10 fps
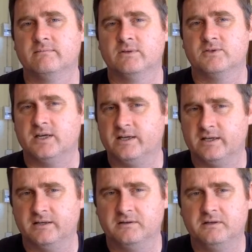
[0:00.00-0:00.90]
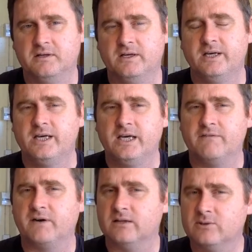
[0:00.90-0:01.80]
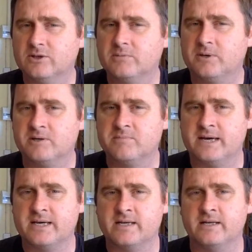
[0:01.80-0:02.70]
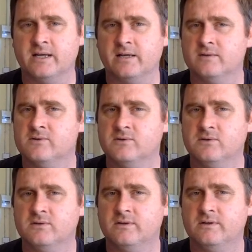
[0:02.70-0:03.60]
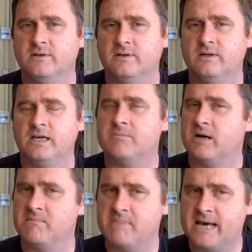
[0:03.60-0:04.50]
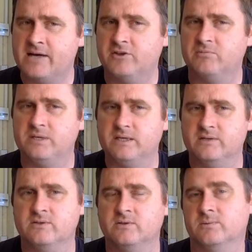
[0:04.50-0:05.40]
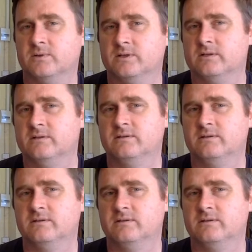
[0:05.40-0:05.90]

I'll say it again. If I look upon bacon and eggs and my mouth begins to water,